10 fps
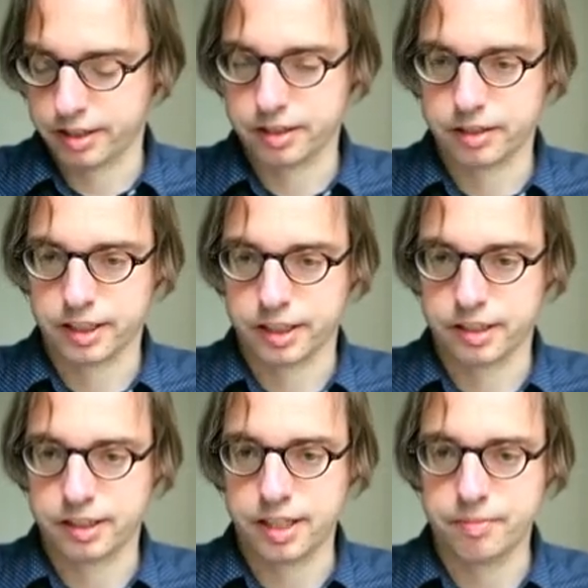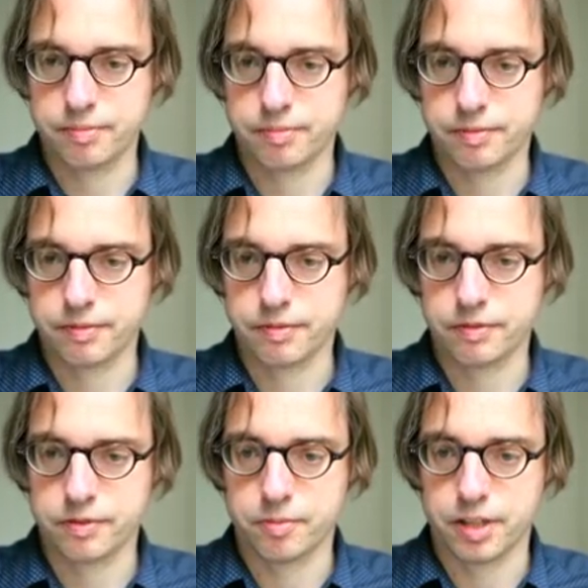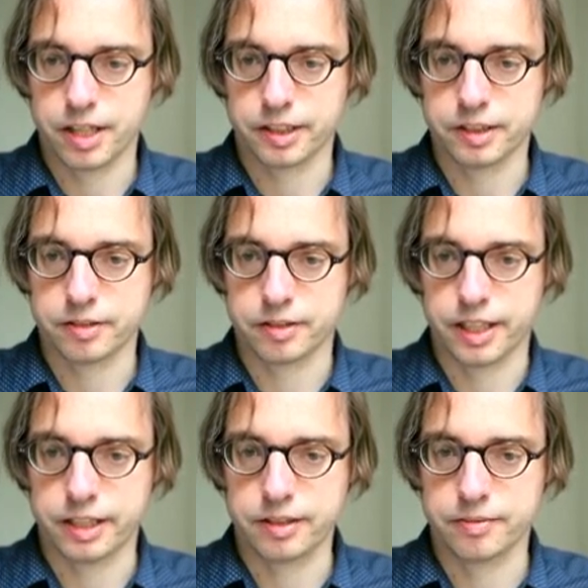the sum from I to n,